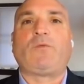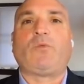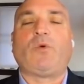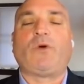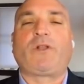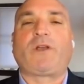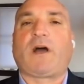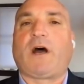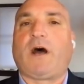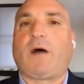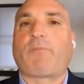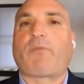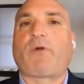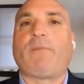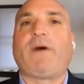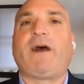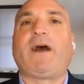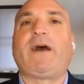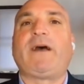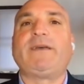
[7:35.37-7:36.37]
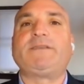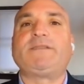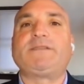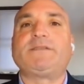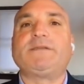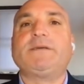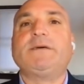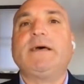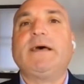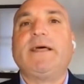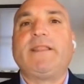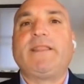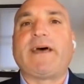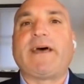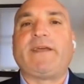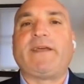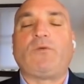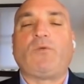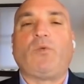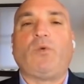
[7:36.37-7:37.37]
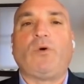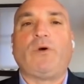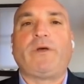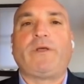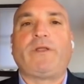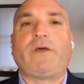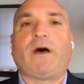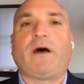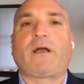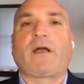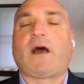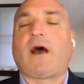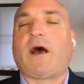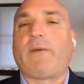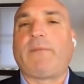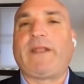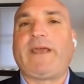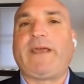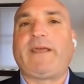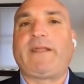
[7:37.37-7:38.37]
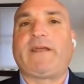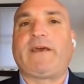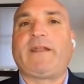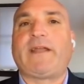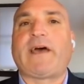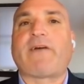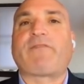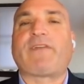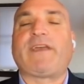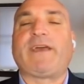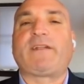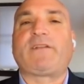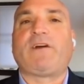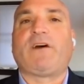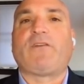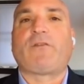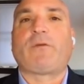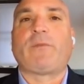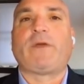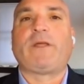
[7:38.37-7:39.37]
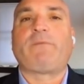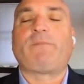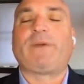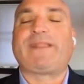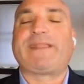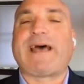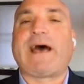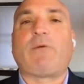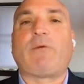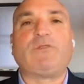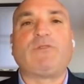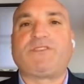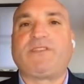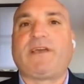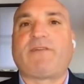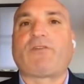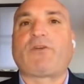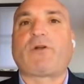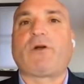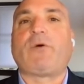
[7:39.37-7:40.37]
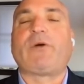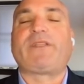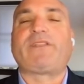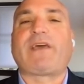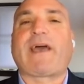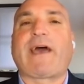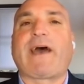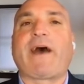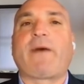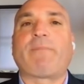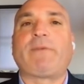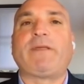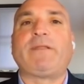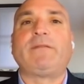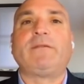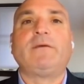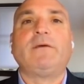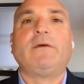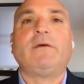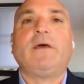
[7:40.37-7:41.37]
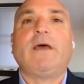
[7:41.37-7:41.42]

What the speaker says: would compromise, that it would accommodate an Afghan government, but that was never going to happen.